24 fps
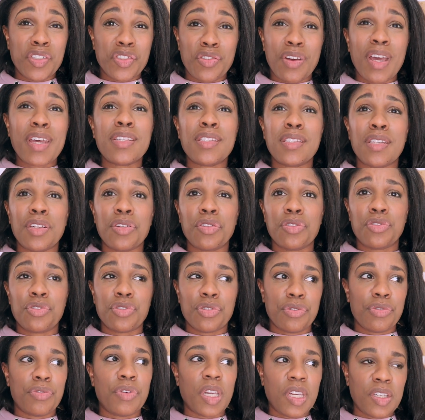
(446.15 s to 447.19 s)
addressing
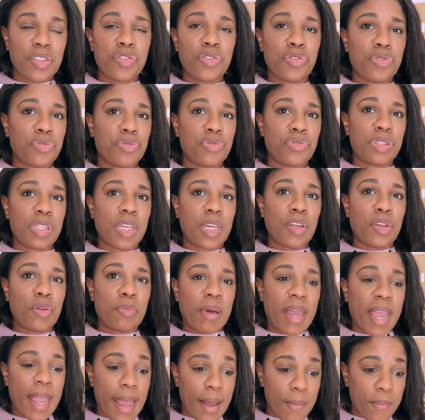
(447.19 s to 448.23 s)
true issues that you
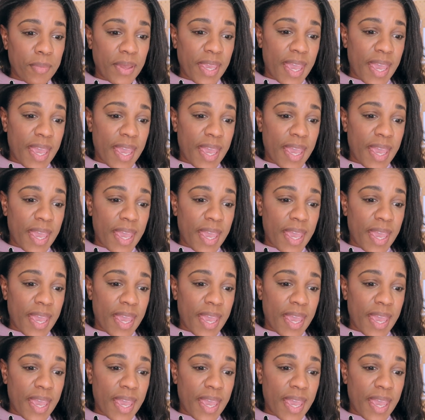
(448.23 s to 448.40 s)
might